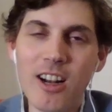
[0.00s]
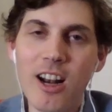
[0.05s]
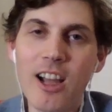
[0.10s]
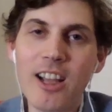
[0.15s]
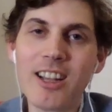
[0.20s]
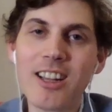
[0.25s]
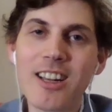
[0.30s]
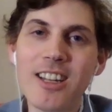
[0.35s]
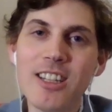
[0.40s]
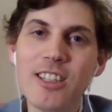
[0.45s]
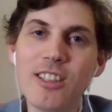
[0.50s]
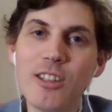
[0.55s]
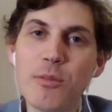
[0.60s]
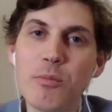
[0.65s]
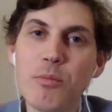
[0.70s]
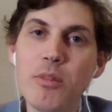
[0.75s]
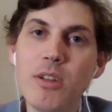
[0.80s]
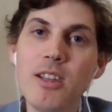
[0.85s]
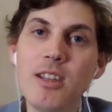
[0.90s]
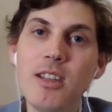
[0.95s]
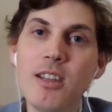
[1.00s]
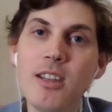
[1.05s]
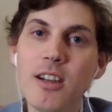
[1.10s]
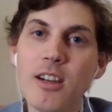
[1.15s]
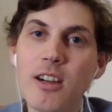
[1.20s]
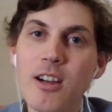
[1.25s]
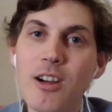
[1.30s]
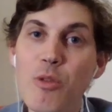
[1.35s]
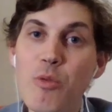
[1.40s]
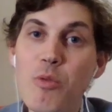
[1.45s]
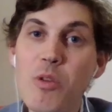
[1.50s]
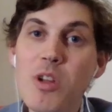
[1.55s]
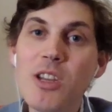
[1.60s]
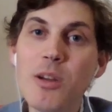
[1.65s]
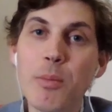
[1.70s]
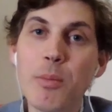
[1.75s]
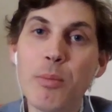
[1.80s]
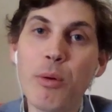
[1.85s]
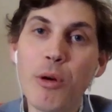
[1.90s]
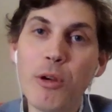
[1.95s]
likely to be
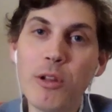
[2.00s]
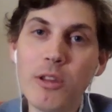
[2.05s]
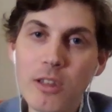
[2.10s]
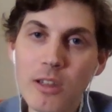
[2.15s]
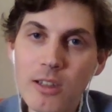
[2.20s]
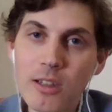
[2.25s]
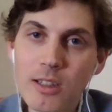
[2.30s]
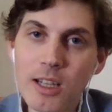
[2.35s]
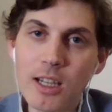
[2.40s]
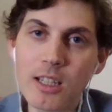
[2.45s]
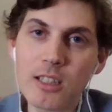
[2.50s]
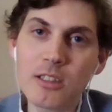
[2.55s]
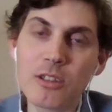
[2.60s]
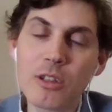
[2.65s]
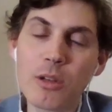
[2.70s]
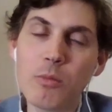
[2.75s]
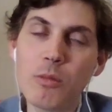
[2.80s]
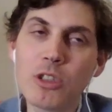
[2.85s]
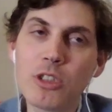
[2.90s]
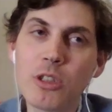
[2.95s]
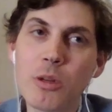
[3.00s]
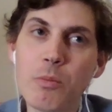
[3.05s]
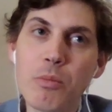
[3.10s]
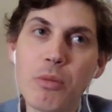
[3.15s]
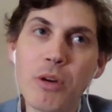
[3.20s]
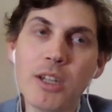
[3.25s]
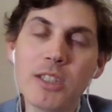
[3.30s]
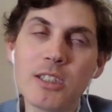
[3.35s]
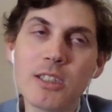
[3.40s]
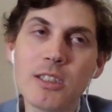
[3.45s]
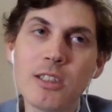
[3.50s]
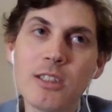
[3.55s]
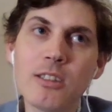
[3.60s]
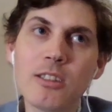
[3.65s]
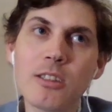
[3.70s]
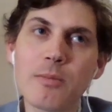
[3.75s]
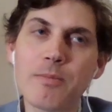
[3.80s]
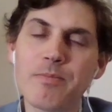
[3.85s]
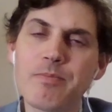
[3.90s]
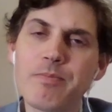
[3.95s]
reappointed as Commission
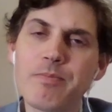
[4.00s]
President,